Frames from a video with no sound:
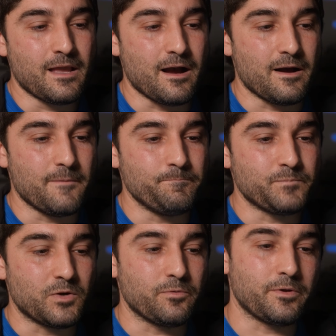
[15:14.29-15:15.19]

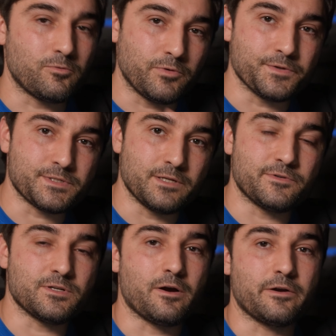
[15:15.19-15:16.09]
They're real estate
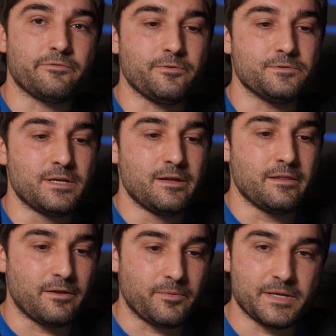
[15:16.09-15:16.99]
photographers.
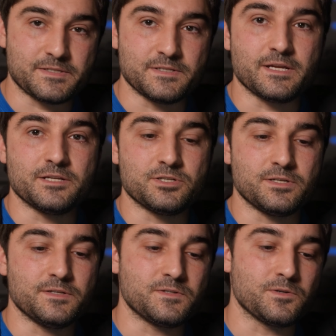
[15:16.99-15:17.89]
Their best
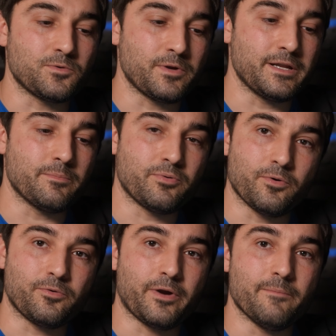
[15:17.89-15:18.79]
intention is to create a
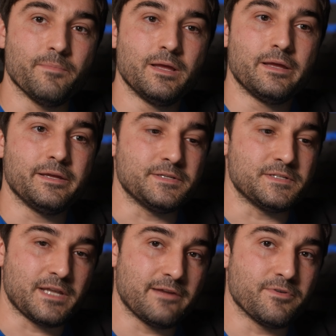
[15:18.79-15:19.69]
program to
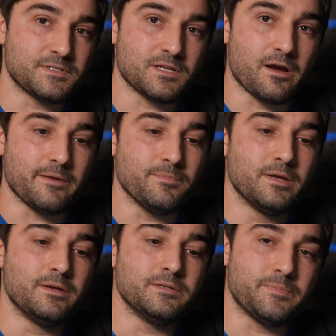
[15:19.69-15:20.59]
save us time,
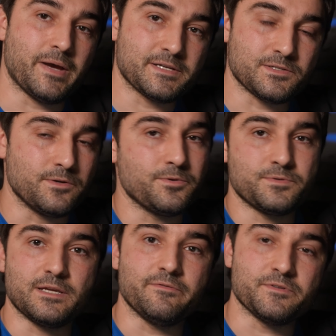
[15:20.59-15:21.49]
to pass on those
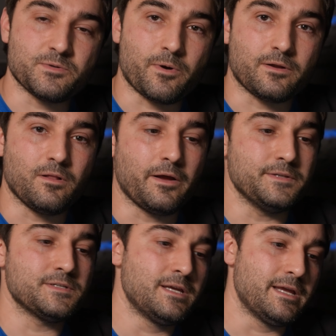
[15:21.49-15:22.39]
savings to our
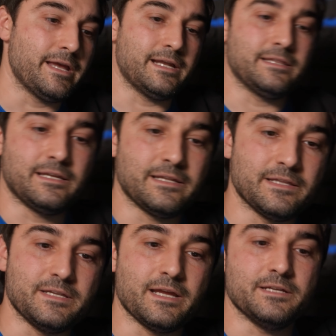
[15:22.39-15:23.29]
clients, and at the end of
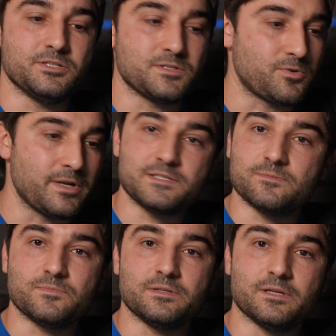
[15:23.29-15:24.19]
the day, just create
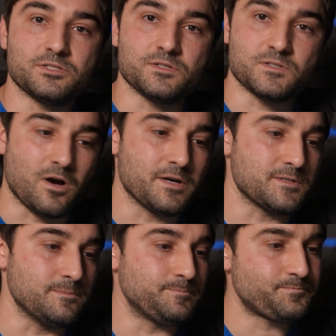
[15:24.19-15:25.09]
something that's just
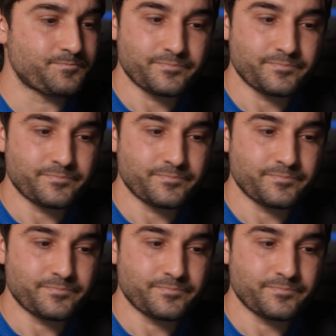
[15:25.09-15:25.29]
awesome.